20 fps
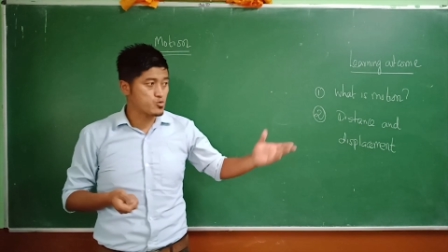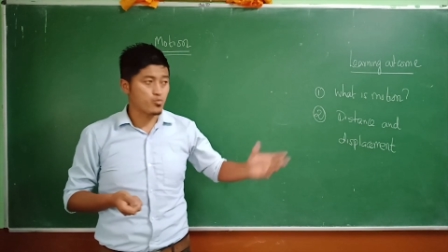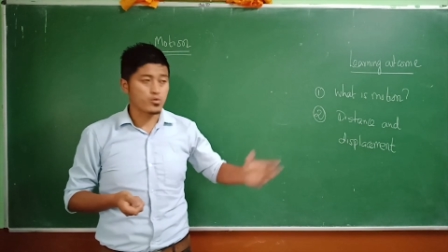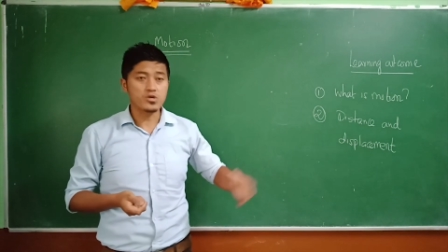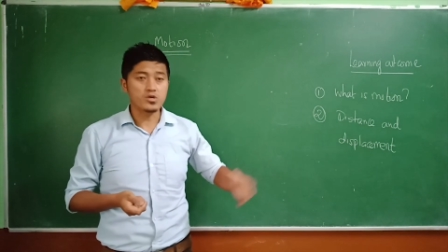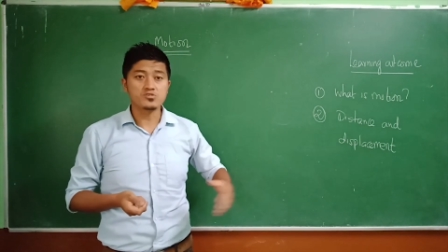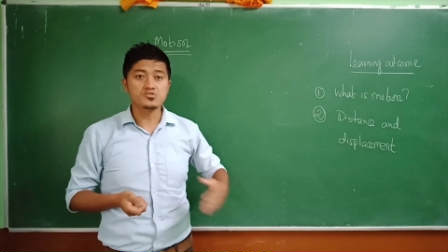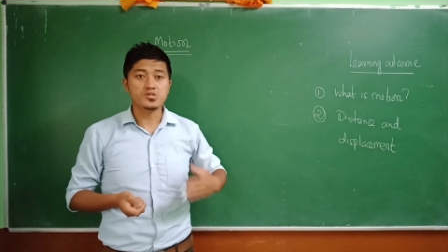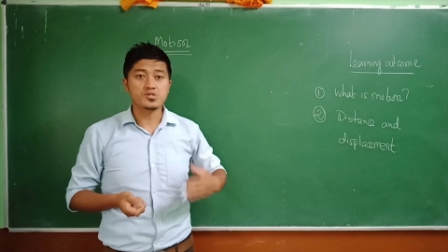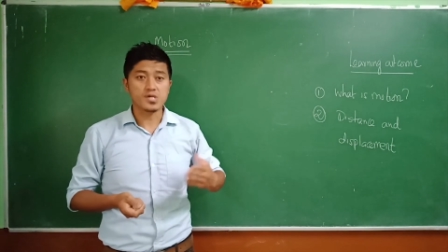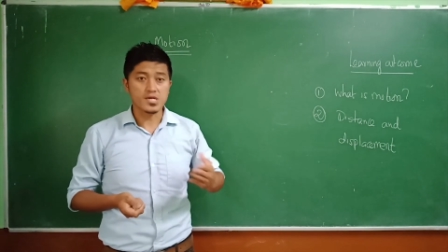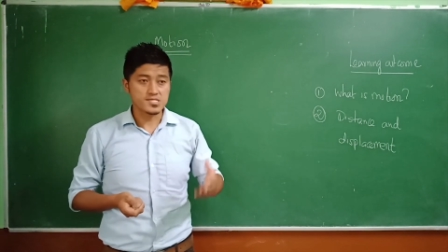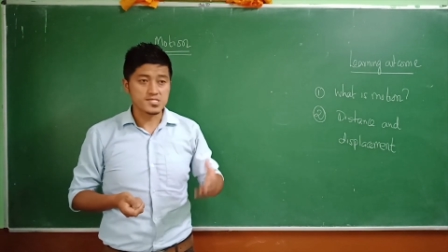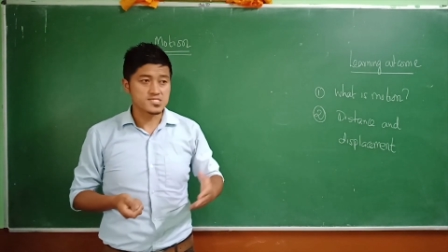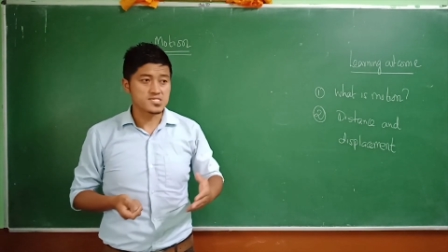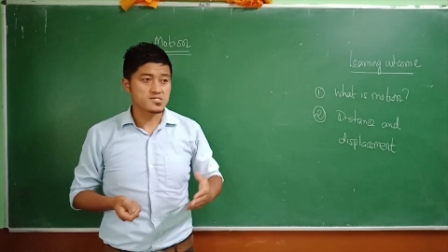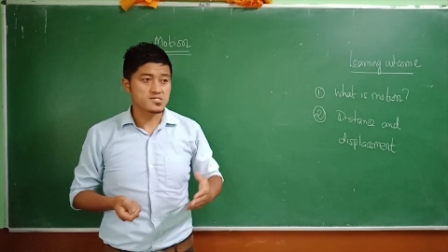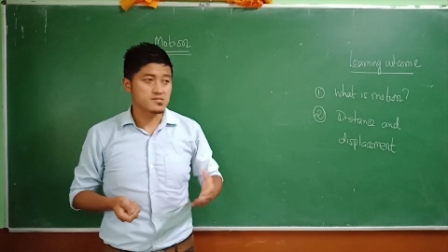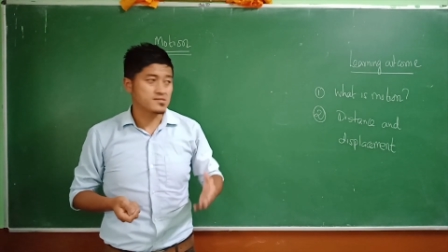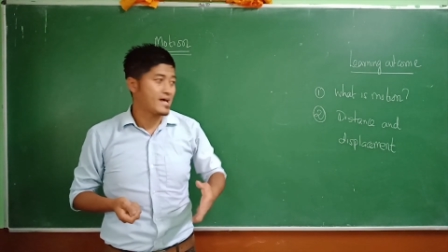we used to
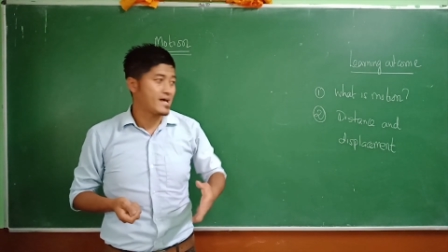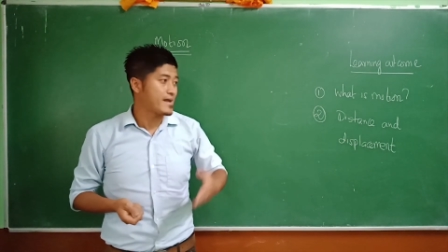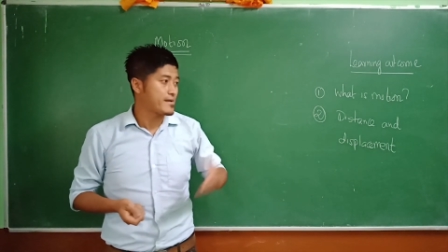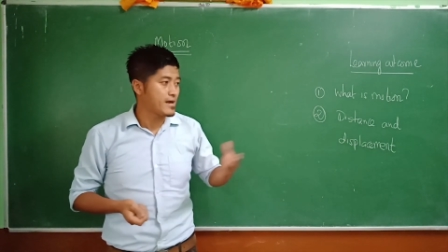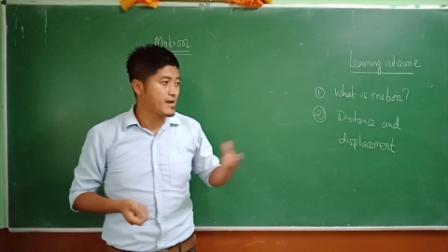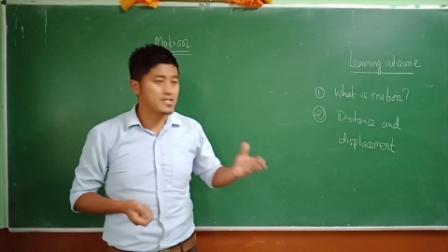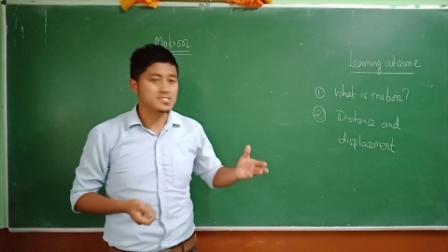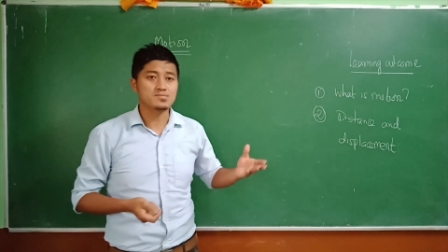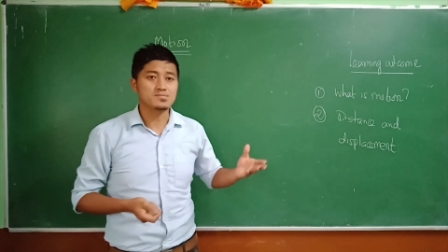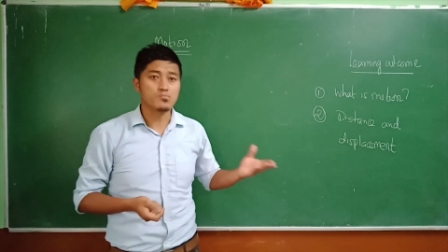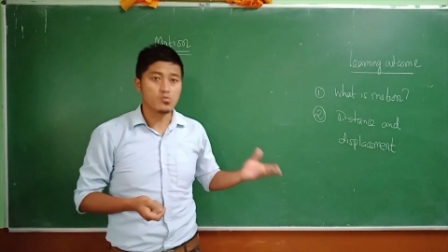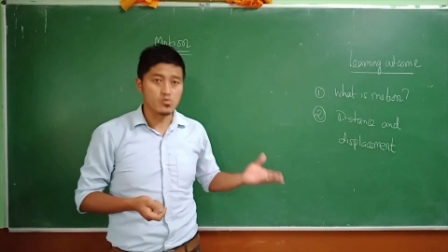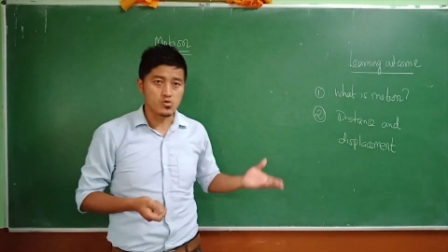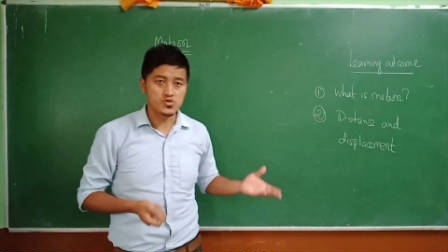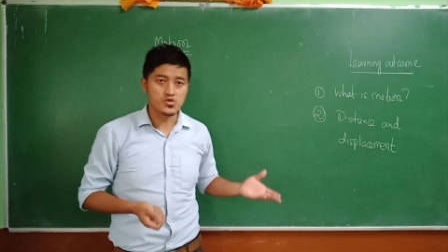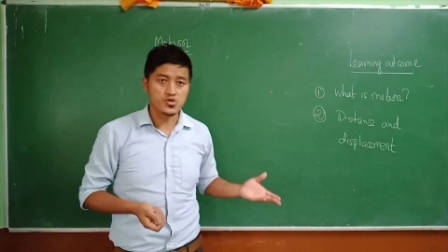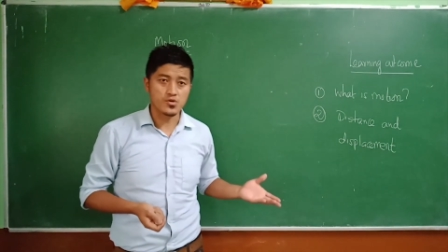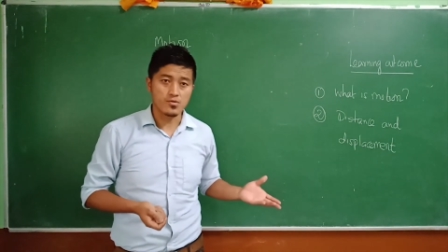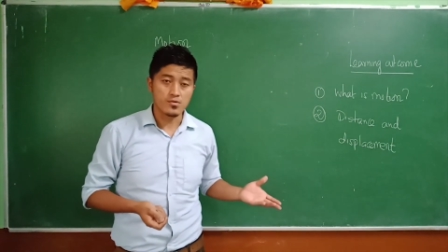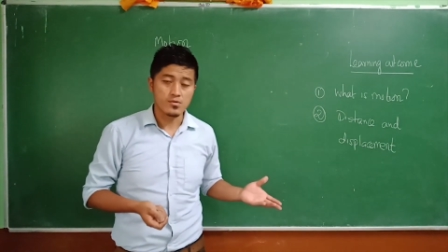consider that as a
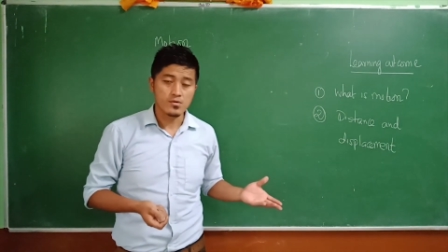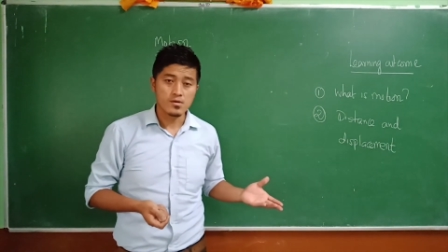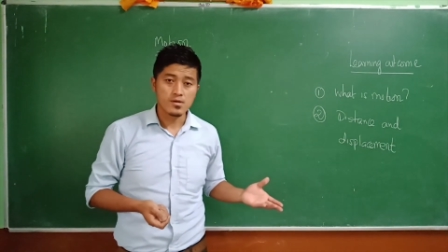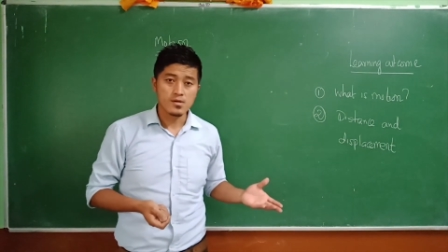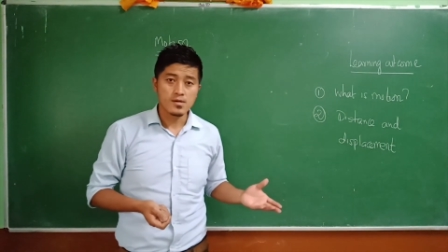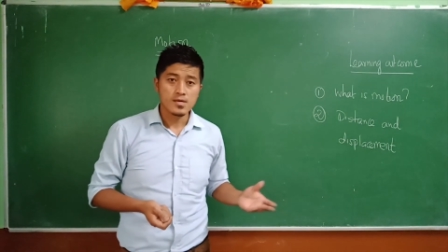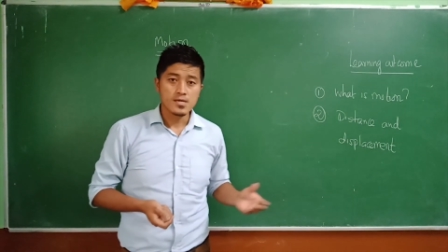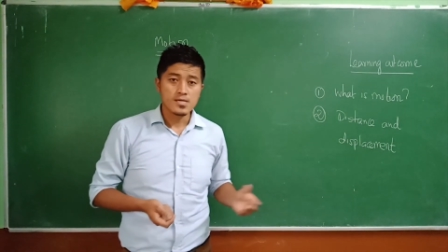motion.